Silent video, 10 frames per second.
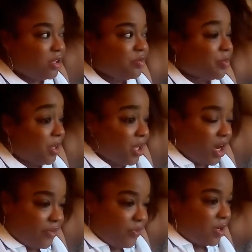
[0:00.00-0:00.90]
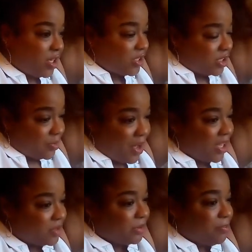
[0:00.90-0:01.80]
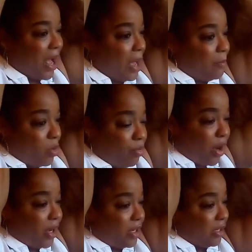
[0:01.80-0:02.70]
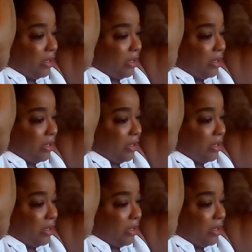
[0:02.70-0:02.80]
be careful, because it could possibly pop or break,